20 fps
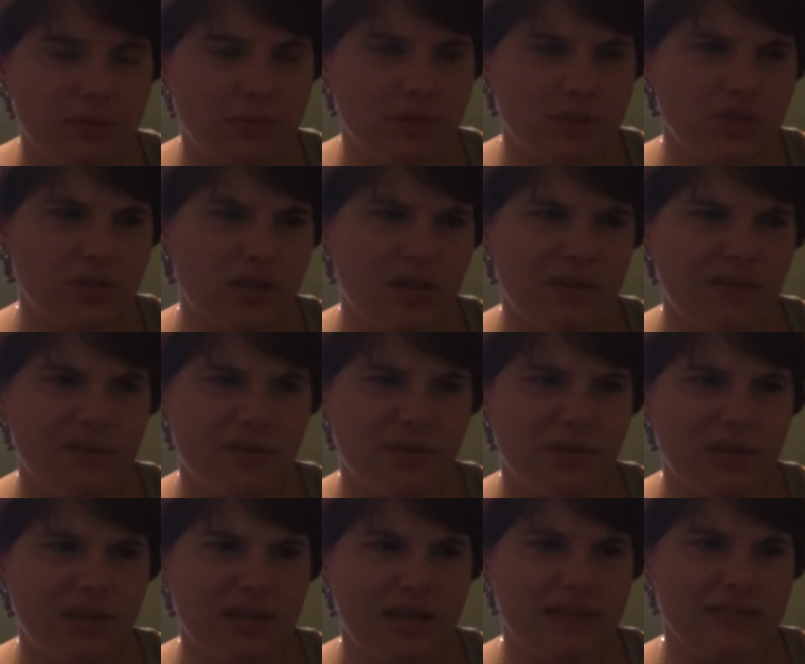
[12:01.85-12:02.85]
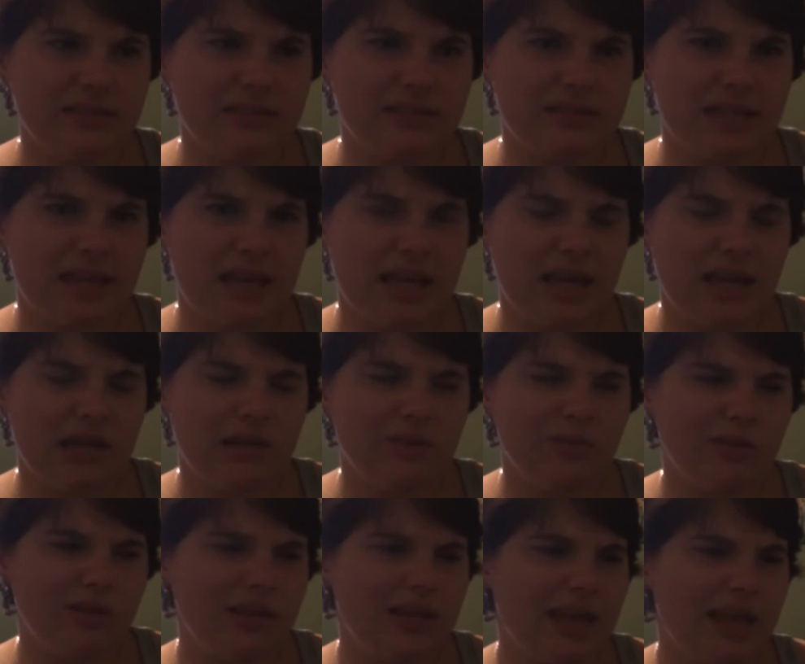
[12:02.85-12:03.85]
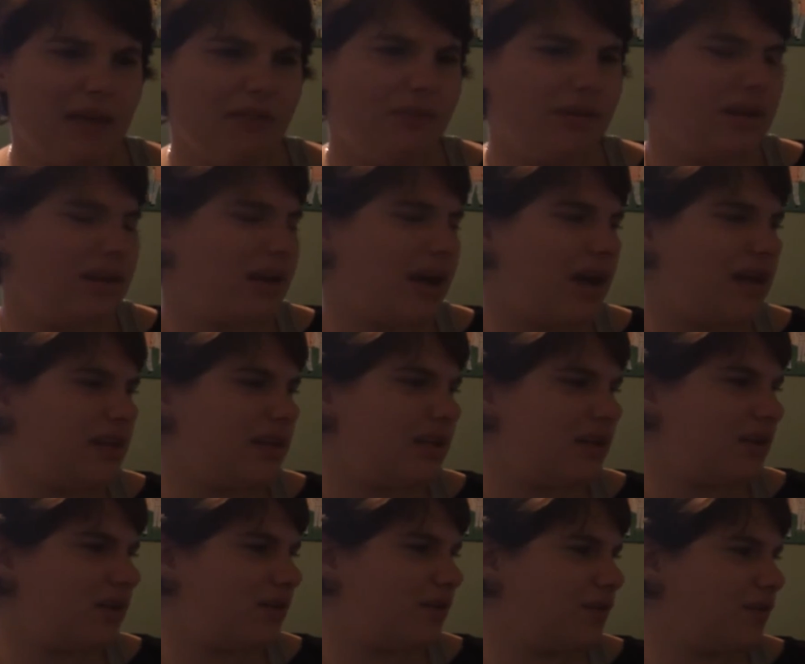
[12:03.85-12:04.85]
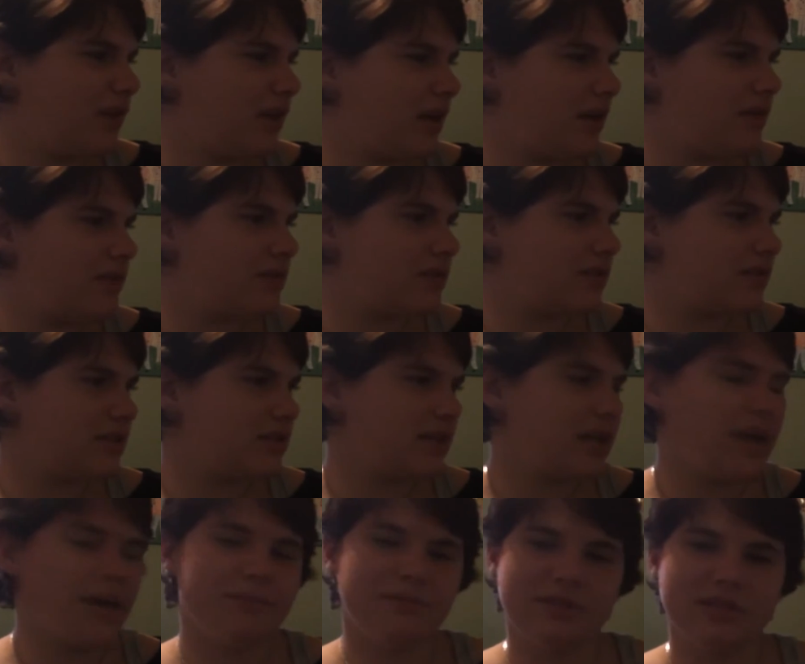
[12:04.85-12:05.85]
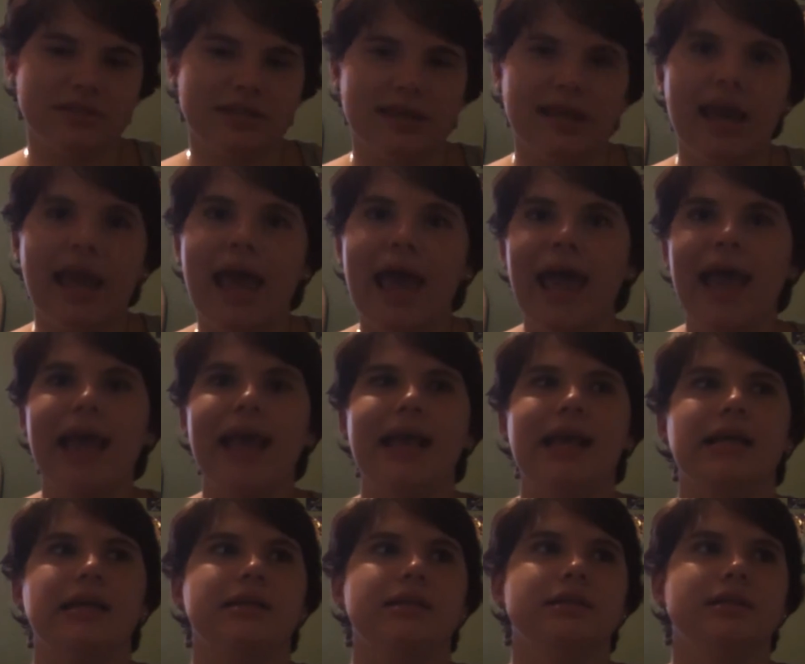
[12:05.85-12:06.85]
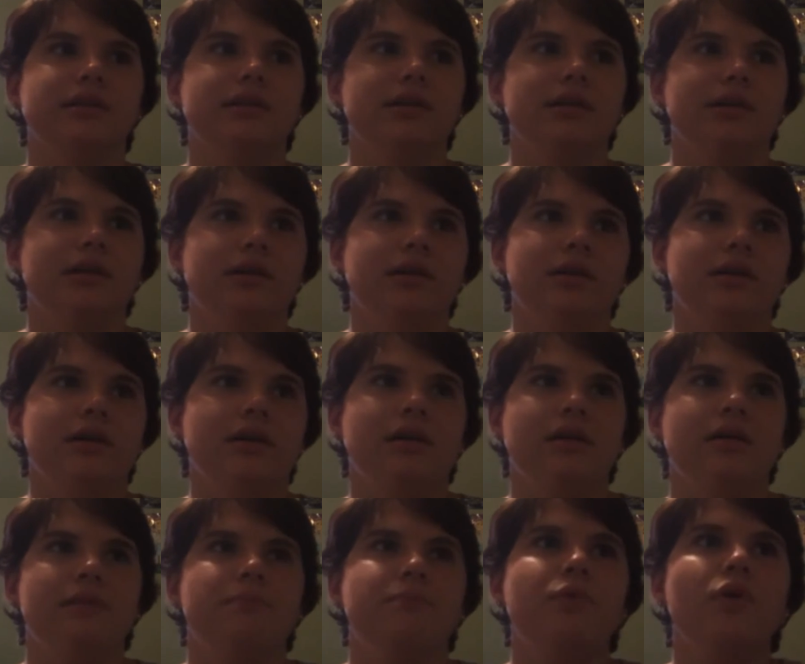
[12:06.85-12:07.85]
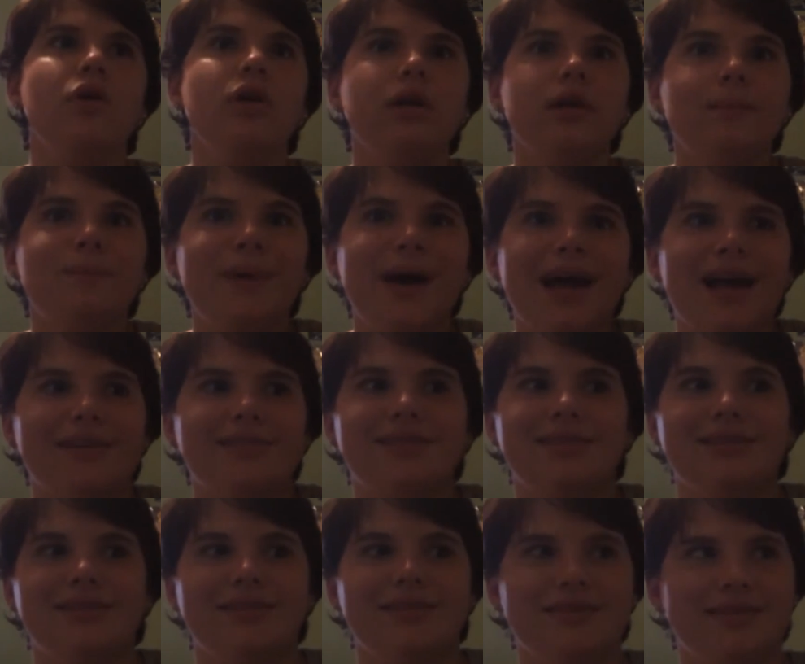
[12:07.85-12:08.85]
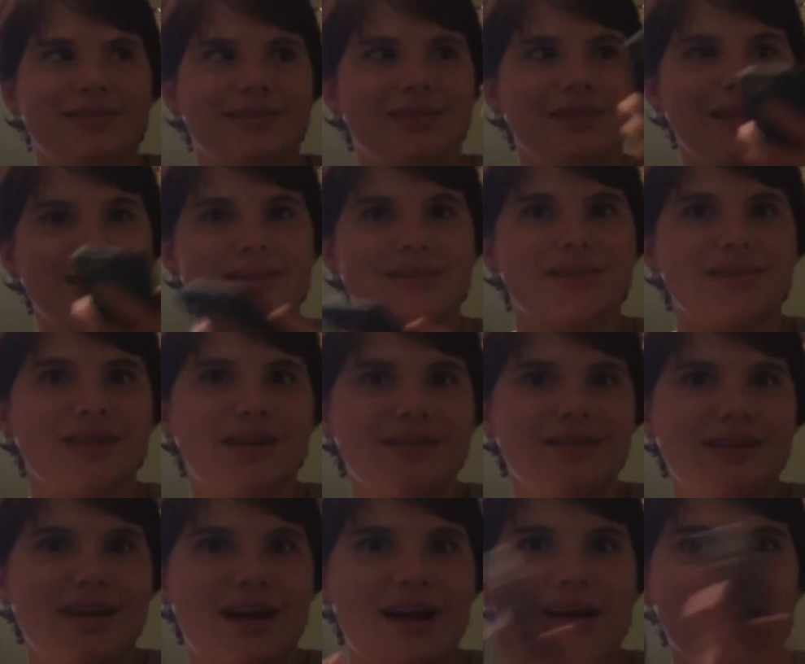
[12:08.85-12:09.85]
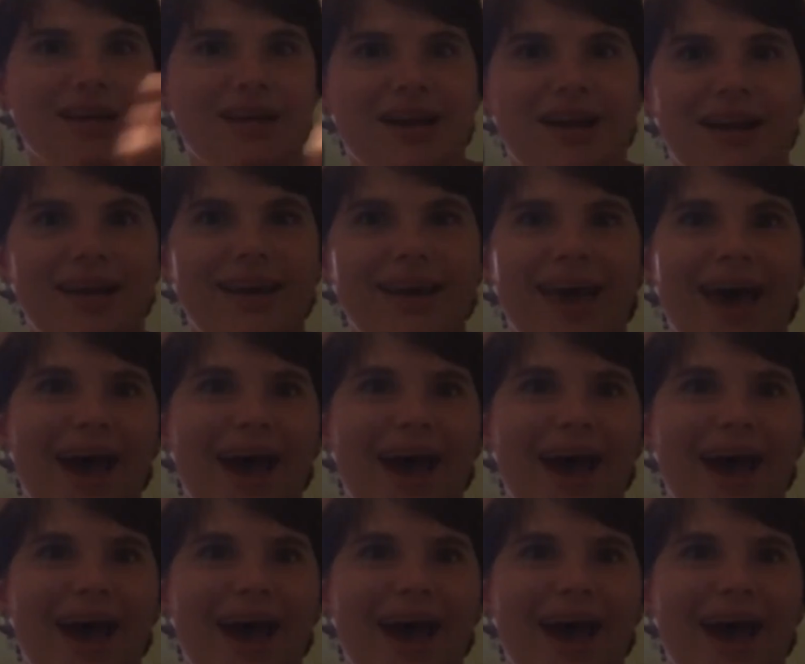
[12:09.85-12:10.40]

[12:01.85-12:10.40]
pretty much all I've really got to say. I didn't really have any idea of what I was going to say. I'm just like, hey, boredom boxes, let's start talking.